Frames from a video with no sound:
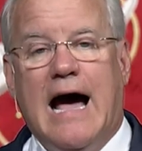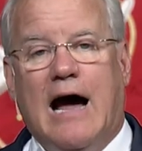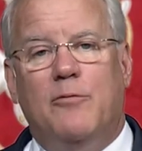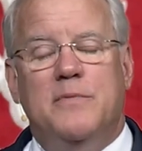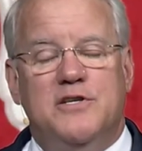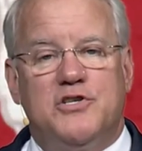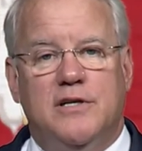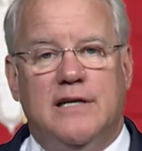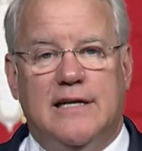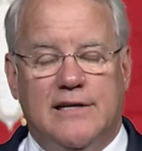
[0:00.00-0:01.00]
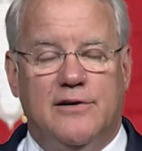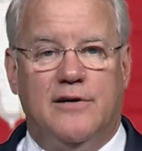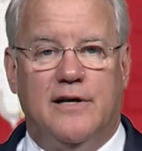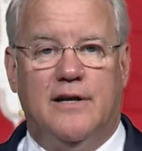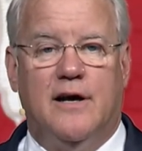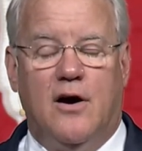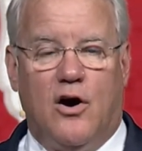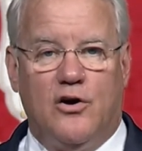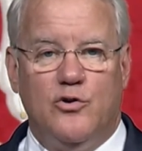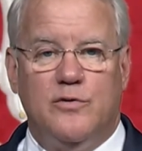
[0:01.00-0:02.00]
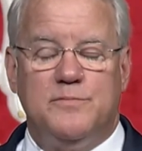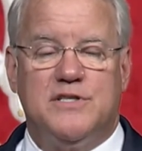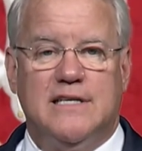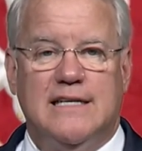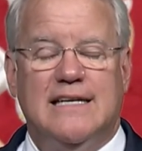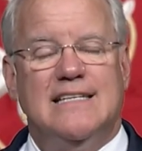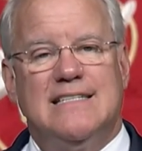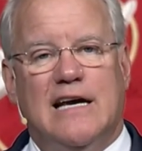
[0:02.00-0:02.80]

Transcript: Our mission here at RUMC is